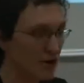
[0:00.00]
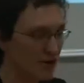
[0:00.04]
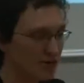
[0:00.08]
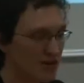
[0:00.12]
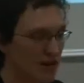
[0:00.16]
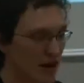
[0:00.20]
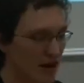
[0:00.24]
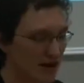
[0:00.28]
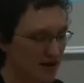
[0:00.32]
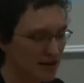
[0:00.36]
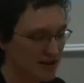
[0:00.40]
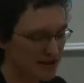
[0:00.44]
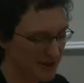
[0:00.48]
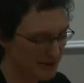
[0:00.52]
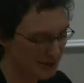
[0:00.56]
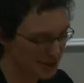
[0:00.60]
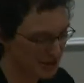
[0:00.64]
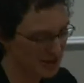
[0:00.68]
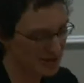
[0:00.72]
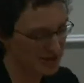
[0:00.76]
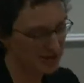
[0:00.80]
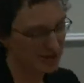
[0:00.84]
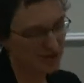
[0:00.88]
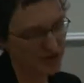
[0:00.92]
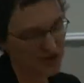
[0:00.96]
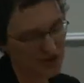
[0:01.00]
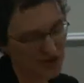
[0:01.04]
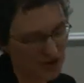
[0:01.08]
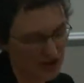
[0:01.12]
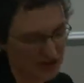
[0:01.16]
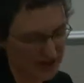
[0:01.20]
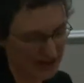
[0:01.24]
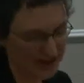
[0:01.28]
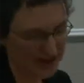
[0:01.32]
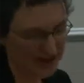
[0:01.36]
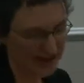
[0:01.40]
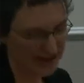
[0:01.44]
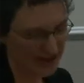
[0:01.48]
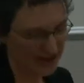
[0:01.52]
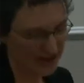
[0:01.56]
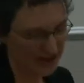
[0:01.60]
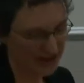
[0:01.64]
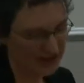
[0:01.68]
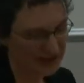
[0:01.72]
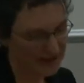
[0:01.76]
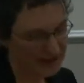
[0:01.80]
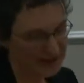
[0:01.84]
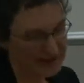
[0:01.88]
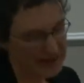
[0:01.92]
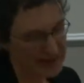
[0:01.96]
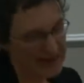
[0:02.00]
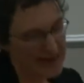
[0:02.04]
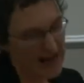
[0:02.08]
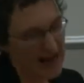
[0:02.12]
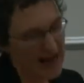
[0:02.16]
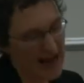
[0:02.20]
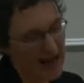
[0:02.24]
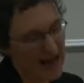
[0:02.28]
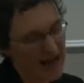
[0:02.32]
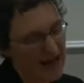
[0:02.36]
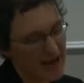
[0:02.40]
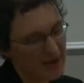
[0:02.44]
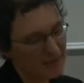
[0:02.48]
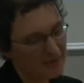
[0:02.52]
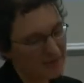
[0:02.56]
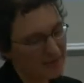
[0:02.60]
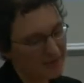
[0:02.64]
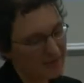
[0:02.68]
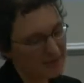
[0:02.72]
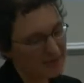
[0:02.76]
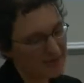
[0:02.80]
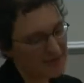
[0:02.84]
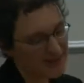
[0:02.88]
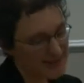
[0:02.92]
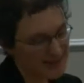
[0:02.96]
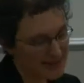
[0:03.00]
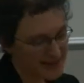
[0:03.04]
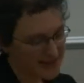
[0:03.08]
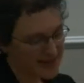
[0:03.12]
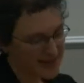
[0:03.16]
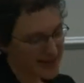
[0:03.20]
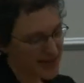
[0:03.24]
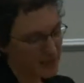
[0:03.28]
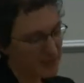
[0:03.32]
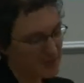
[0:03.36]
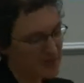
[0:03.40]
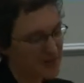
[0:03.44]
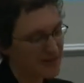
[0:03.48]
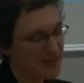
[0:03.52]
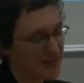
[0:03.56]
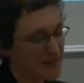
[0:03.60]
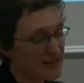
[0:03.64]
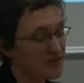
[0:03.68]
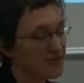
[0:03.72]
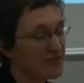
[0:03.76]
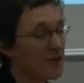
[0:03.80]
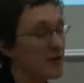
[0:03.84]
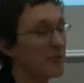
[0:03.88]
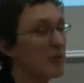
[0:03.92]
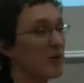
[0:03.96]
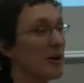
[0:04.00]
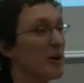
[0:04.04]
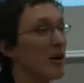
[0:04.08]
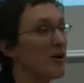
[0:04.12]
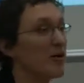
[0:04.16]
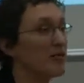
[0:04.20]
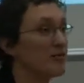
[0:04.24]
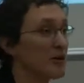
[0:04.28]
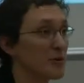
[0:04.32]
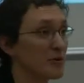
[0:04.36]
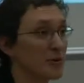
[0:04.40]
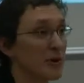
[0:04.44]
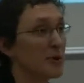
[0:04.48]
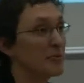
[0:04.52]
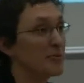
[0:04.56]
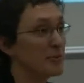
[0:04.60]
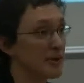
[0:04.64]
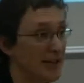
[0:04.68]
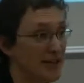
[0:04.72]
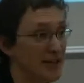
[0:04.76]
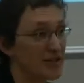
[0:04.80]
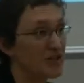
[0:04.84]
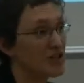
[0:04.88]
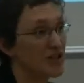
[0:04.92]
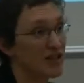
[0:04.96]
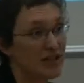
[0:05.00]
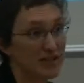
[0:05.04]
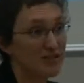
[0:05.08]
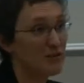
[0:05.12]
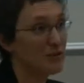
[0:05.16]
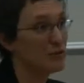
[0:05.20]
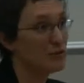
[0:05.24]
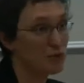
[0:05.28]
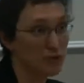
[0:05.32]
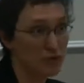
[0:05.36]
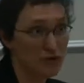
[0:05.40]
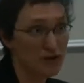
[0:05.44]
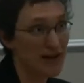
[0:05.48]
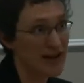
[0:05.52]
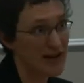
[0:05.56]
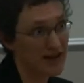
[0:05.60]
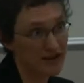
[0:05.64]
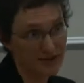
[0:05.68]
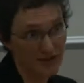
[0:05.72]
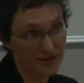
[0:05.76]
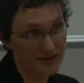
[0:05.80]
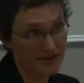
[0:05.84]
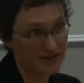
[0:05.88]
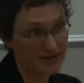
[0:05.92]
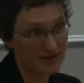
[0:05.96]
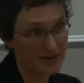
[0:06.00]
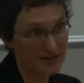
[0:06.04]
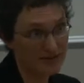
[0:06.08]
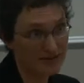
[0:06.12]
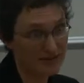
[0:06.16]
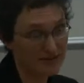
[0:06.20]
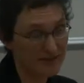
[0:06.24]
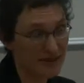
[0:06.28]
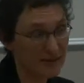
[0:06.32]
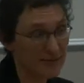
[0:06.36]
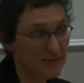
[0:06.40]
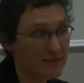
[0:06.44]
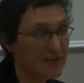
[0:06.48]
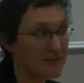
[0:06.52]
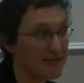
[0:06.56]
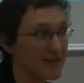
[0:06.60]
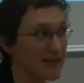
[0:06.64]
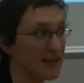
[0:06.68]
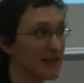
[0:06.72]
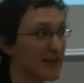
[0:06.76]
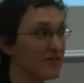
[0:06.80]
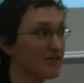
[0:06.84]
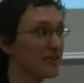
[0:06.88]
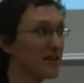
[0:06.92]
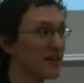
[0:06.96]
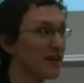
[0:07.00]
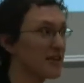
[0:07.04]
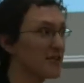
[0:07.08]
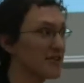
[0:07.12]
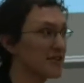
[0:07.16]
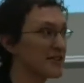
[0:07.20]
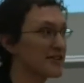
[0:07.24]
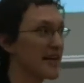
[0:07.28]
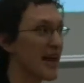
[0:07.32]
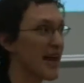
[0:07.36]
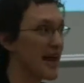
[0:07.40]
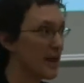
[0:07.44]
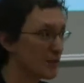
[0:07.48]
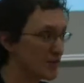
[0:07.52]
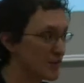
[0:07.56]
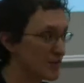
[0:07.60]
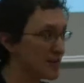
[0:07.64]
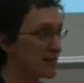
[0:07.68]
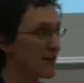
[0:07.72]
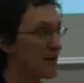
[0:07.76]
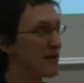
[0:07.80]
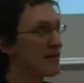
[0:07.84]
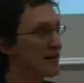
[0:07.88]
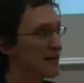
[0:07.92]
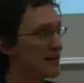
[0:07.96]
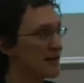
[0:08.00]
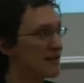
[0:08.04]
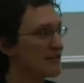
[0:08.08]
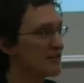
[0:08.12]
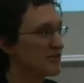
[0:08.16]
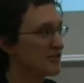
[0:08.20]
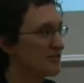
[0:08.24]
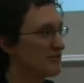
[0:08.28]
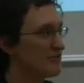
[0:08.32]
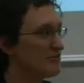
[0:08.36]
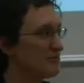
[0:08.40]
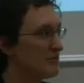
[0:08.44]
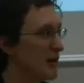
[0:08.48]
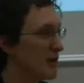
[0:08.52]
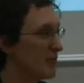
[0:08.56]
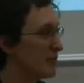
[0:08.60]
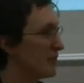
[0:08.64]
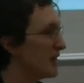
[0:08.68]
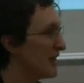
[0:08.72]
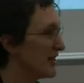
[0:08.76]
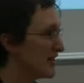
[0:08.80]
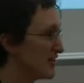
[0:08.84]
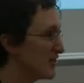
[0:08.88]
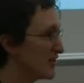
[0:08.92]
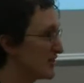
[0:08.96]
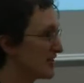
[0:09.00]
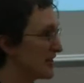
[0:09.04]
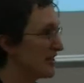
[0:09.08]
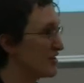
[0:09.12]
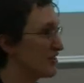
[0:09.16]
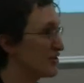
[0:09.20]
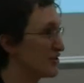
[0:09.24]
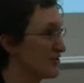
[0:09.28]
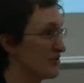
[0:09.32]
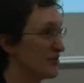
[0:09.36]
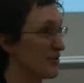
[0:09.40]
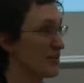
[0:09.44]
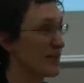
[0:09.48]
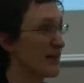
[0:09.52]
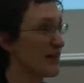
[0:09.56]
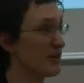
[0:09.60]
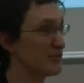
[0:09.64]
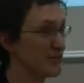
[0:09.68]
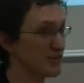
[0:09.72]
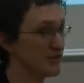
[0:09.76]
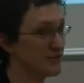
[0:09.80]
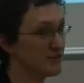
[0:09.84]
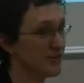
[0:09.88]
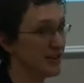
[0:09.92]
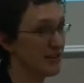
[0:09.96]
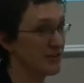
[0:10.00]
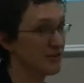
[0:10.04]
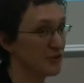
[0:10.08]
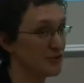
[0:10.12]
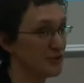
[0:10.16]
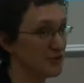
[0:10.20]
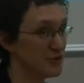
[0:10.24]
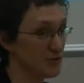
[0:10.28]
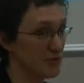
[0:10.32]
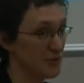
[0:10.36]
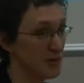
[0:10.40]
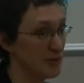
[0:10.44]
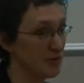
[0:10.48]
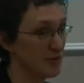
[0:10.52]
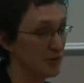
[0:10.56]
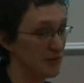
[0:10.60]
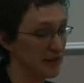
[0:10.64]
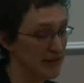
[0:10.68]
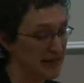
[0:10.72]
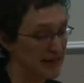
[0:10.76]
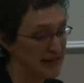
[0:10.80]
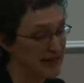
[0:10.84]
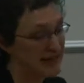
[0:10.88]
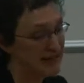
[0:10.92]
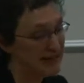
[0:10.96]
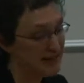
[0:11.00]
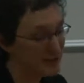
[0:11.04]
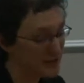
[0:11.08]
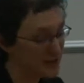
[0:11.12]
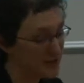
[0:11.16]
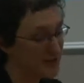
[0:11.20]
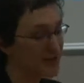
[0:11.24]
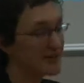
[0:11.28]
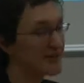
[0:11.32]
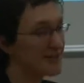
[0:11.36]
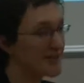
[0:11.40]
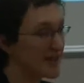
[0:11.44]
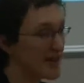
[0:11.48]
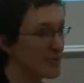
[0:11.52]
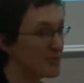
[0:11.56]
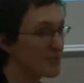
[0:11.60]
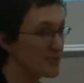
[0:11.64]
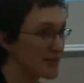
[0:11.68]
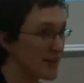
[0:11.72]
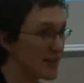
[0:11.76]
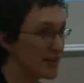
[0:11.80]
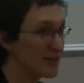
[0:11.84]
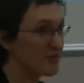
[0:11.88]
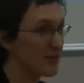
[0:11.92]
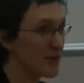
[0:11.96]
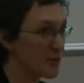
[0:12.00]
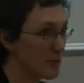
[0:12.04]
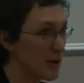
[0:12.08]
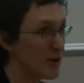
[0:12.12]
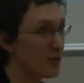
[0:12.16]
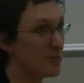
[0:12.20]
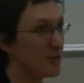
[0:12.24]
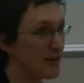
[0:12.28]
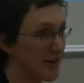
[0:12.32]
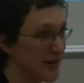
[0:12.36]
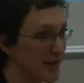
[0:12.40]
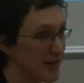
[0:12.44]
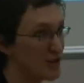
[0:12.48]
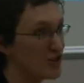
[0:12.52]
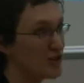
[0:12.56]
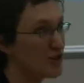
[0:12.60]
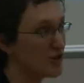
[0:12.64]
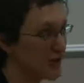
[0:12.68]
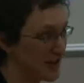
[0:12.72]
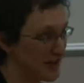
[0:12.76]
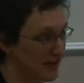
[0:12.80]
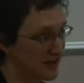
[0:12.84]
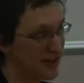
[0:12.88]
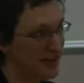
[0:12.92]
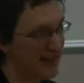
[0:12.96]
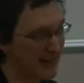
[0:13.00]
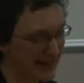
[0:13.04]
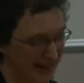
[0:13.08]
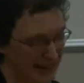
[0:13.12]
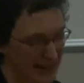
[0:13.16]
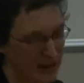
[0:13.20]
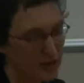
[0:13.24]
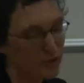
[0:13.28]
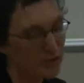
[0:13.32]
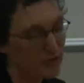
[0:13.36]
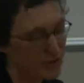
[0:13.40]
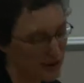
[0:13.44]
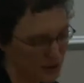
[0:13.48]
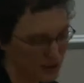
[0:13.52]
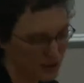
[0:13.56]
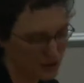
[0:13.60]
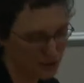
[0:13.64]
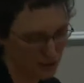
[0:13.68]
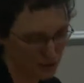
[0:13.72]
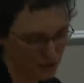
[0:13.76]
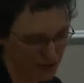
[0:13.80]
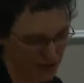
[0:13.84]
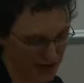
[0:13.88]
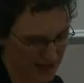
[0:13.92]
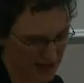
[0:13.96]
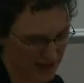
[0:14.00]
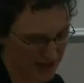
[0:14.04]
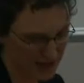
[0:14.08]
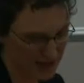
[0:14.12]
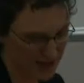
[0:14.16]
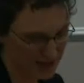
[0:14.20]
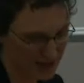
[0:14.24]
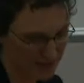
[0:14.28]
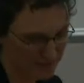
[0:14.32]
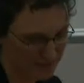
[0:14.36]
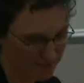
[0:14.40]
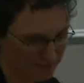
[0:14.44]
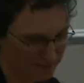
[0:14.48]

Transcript: of Connacht plus Donegal and Clare. 68% of our population live in rural areas. That means they live in areas outside of population centres of 1,500 people. So 68% of our population are living in very rural areas.